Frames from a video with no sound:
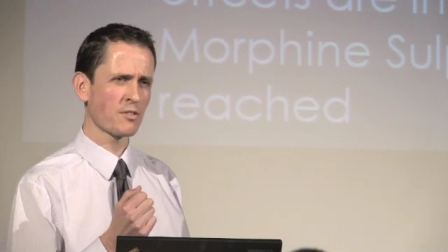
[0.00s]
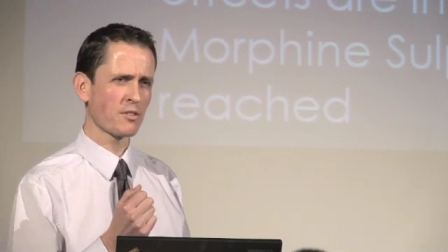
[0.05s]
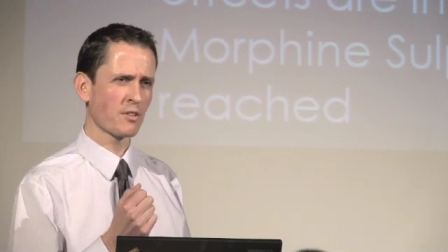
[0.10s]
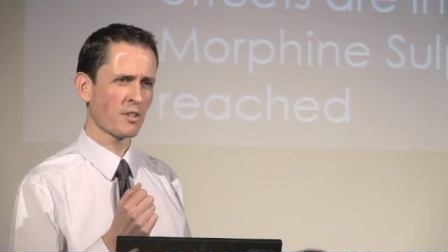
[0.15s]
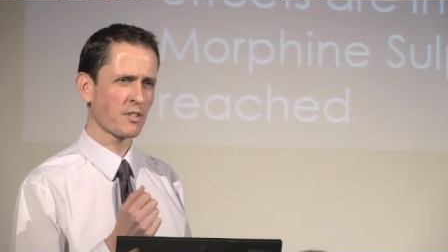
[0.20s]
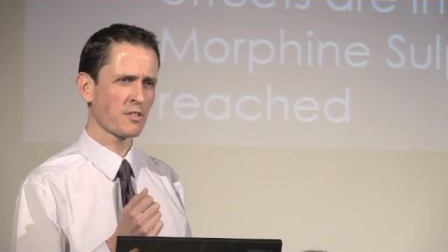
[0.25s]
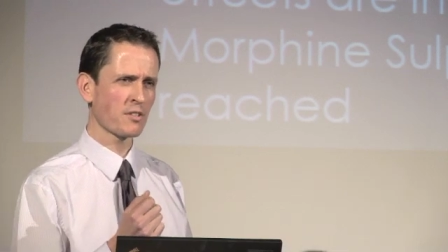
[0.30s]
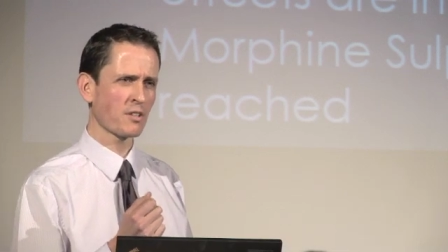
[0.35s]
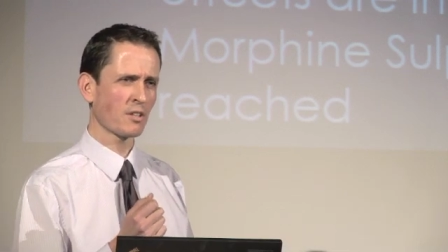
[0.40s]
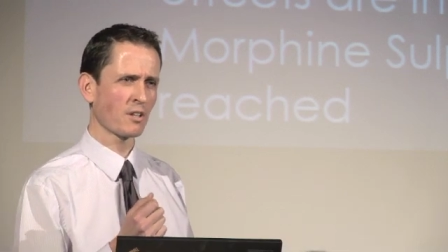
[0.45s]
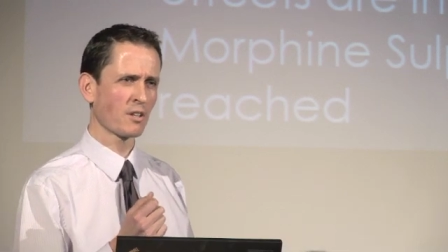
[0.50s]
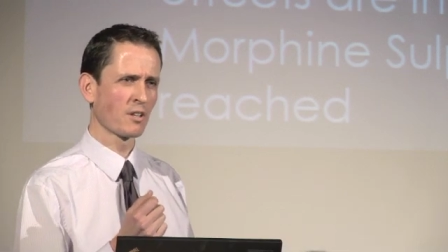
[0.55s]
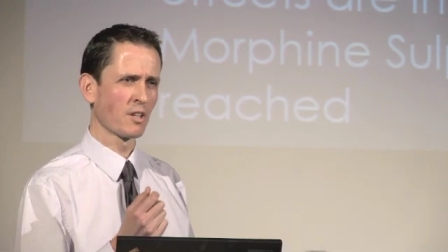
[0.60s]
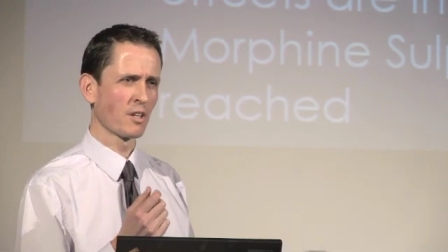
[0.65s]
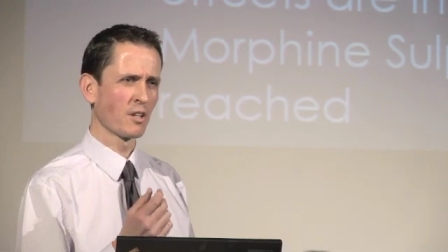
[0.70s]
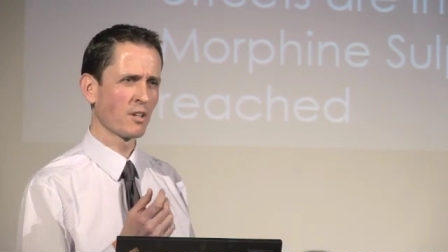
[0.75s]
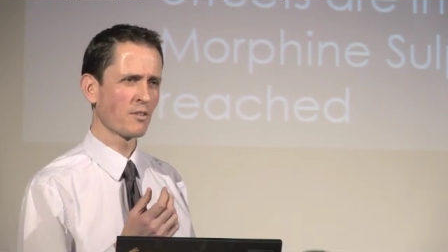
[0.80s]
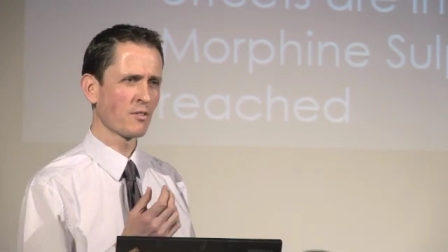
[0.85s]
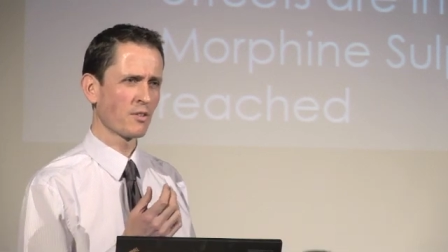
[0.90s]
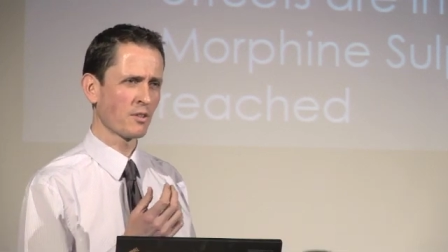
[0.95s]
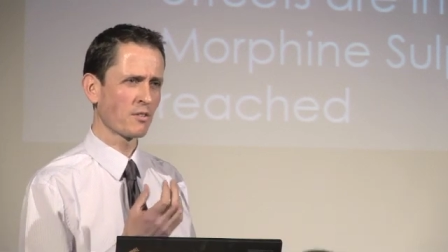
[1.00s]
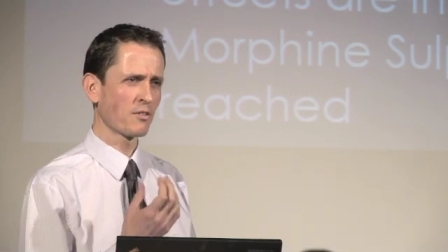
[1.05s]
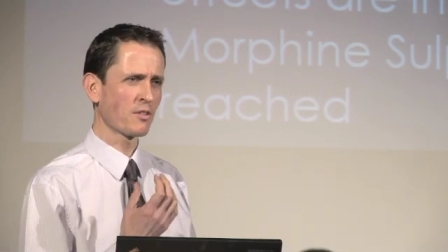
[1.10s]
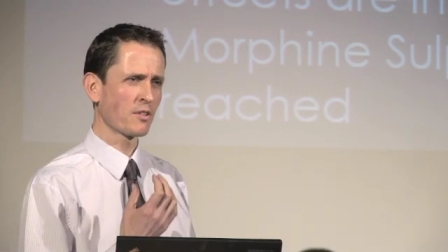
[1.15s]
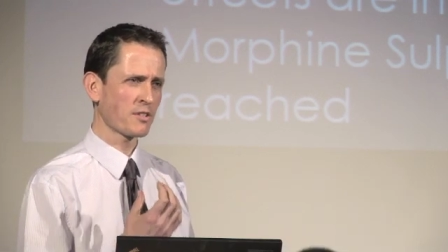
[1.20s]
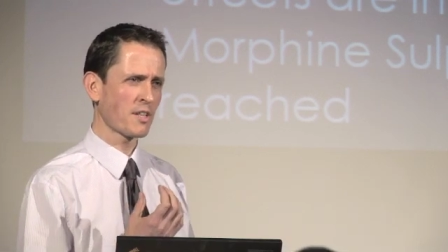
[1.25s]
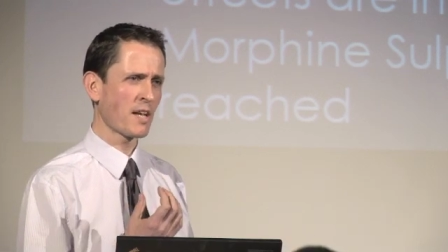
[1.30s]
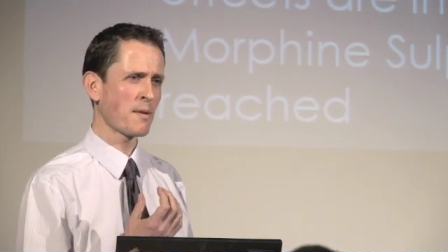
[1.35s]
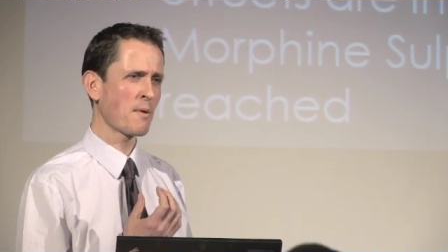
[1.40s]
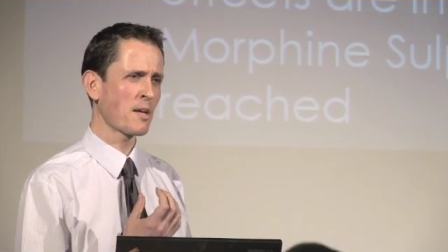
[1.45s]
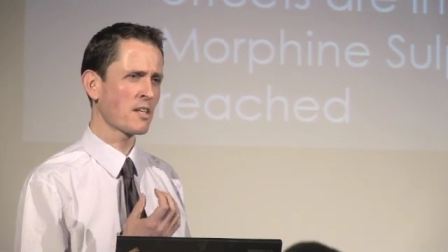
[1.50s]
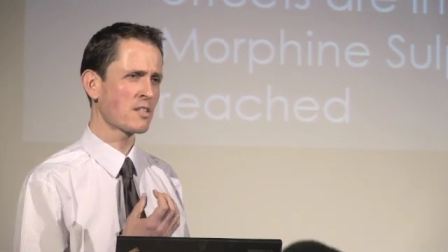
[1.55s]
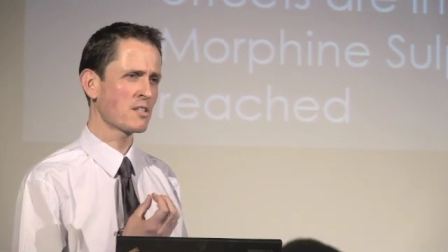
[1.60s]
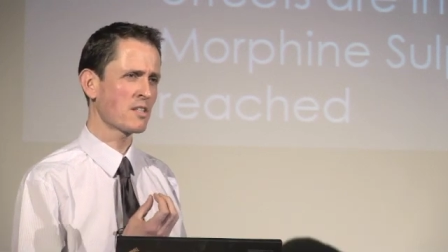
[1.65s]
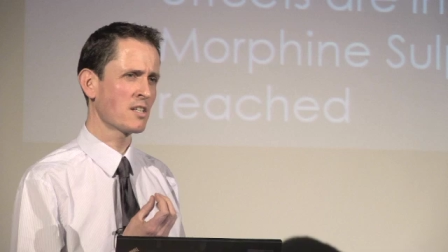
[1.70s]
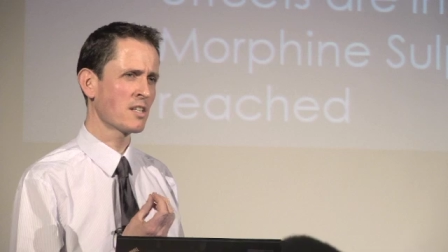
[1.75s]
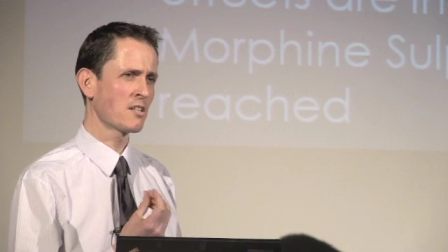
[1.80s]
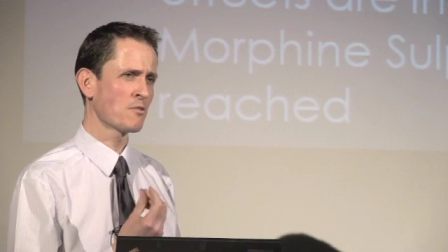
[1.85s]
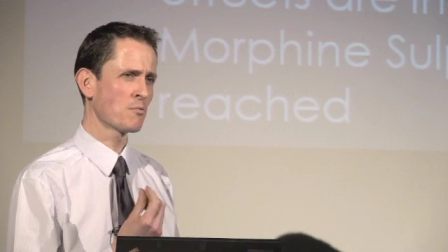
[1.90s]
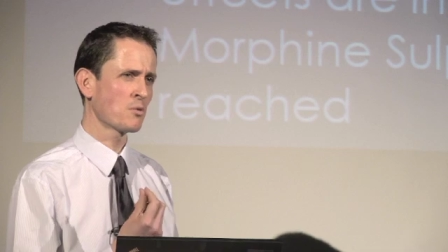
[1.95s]
there's
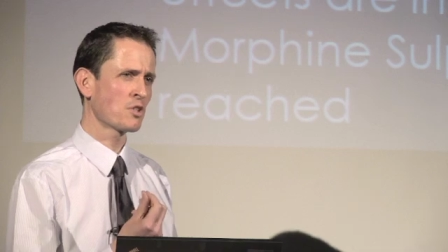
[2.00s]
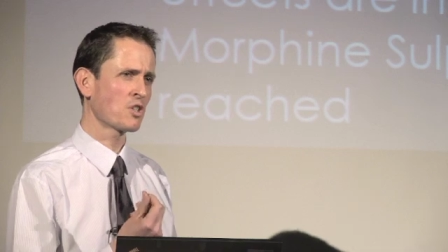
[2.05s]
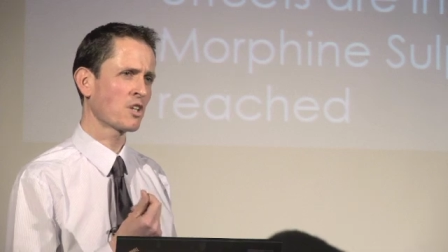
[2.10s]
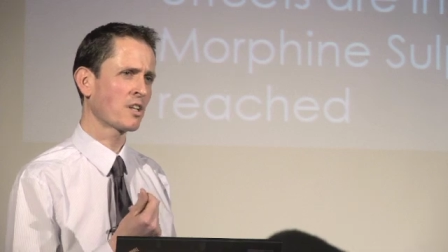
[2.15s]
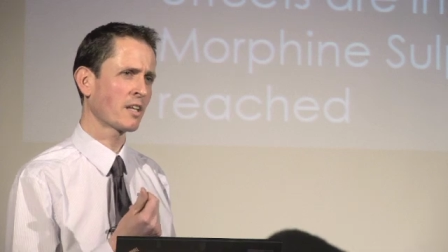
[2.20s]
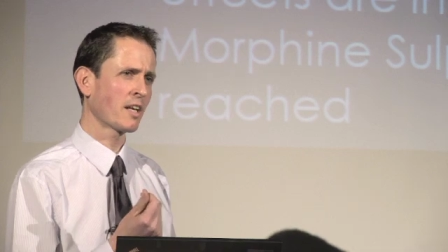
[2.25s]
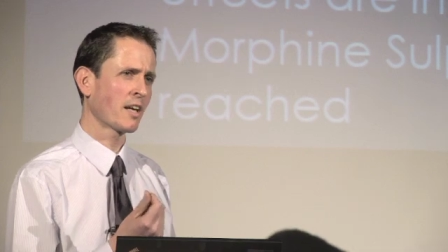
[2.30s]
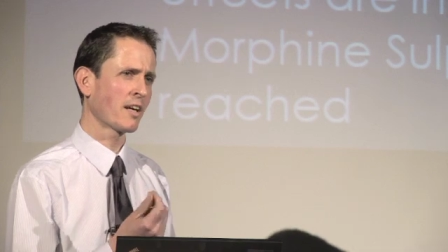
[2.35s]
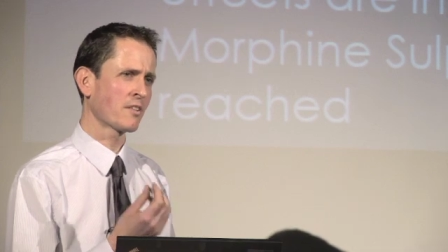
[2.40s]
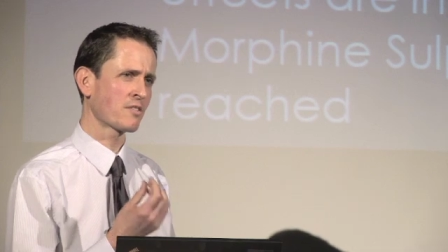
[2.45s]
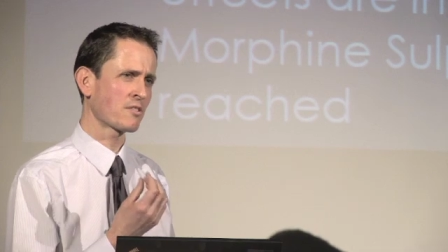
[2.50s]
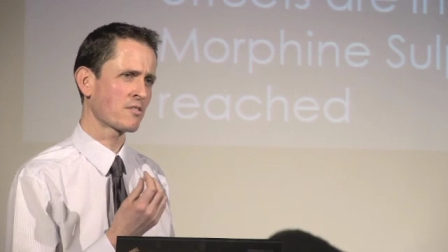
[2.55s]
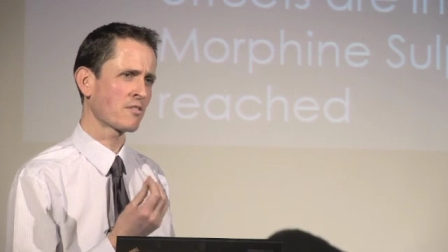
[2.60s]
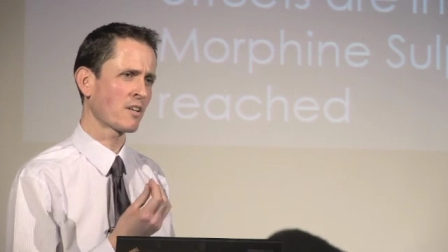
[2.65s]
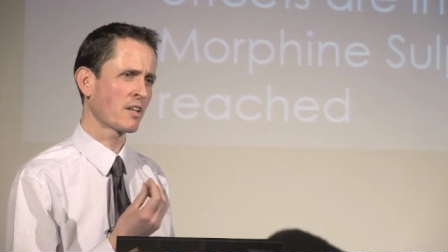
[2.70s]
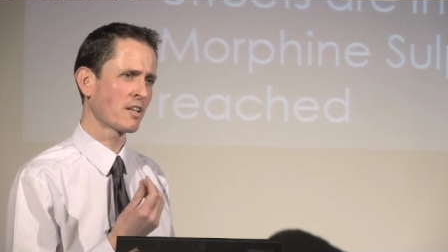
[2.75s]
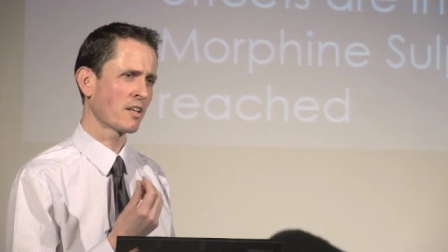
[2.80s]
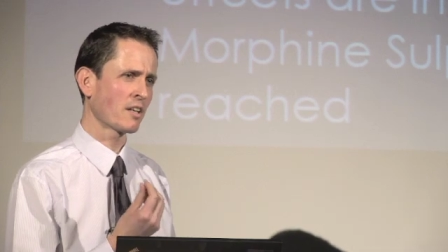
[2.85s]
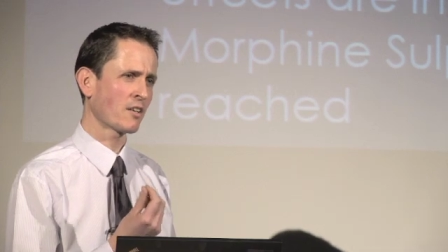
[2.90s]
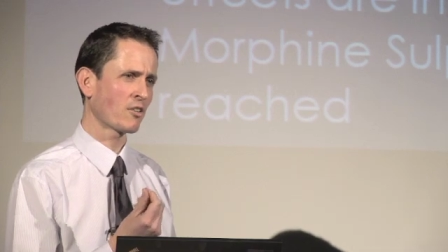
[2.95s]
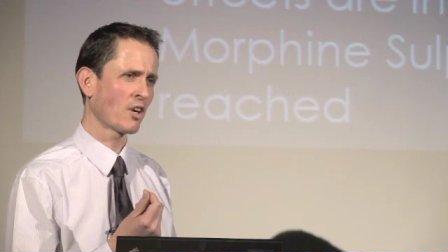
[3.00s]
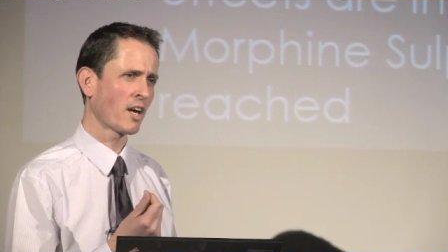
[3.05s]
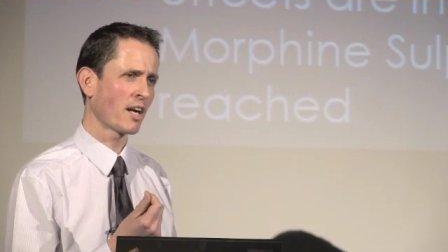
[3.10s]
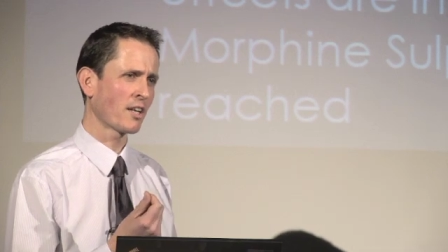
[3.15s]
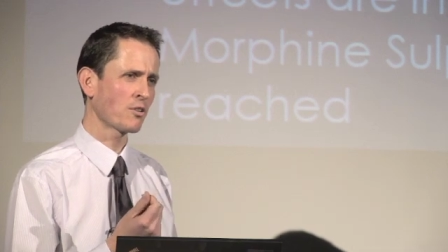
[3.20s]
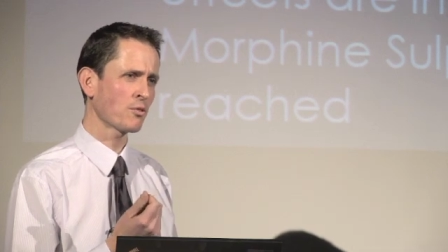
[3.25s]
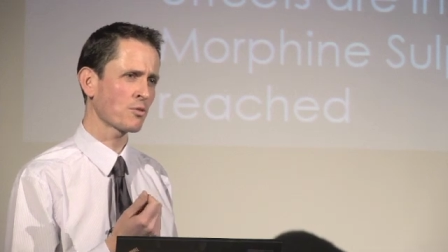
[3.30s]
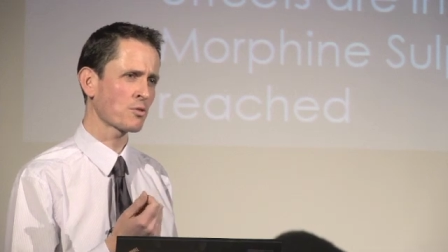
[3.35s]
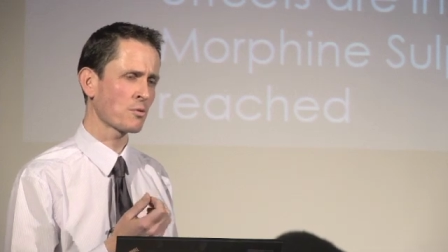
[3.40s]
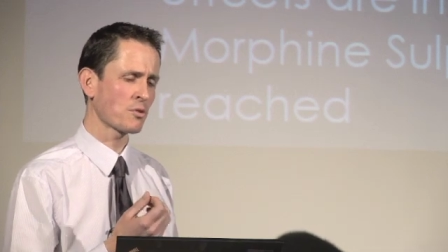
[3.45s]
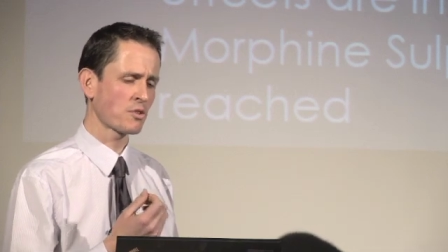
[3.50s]
MST, which you can get as granules,